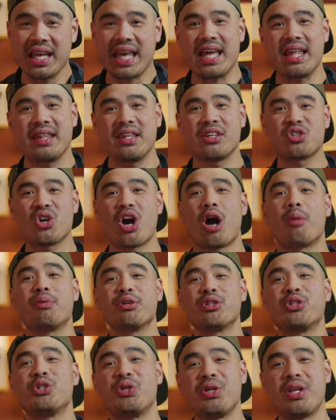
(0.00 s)
And this
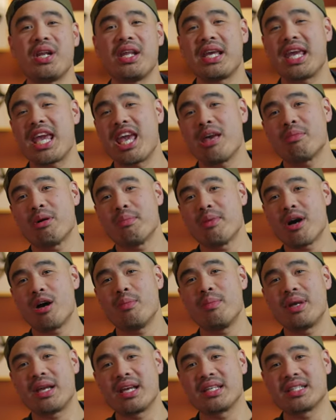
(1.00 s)
opportunity came
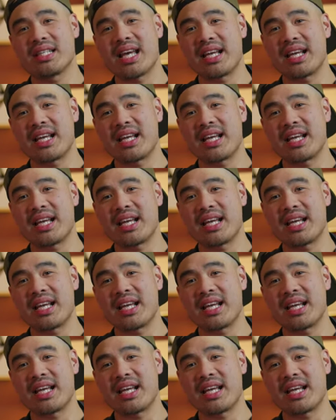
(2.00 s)
about because